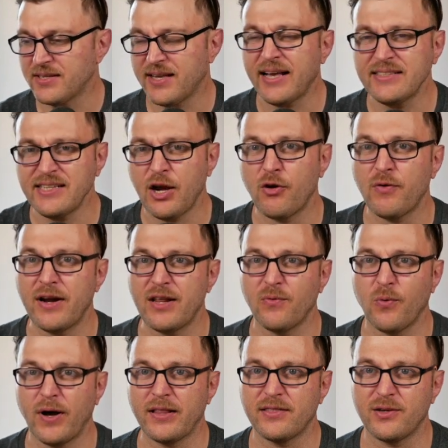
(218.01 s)
because I already
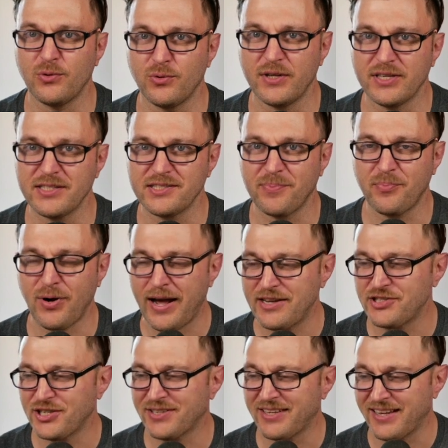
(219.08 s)
went through this
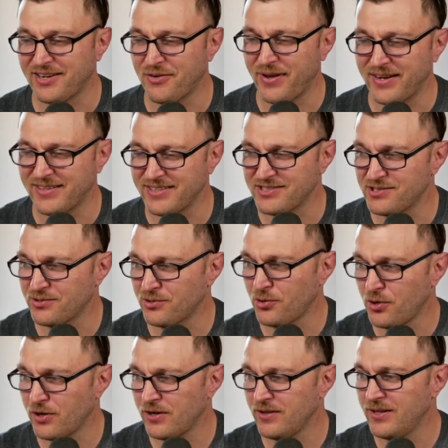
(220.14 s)
project and created this
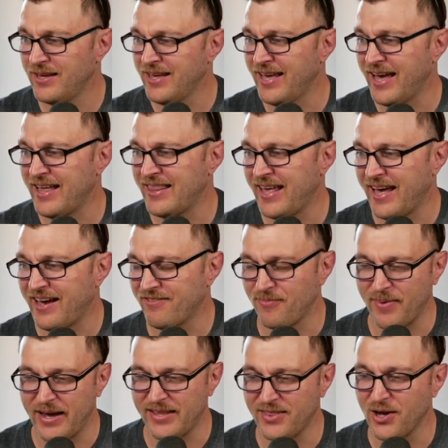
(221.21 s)
tutorial and
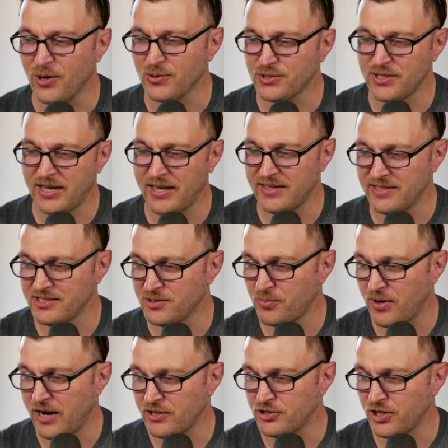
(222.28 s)
have my notes on this
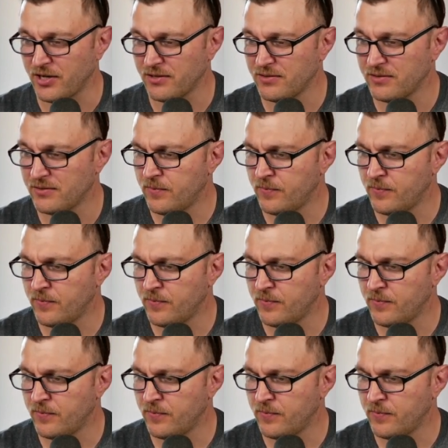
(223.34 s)
project.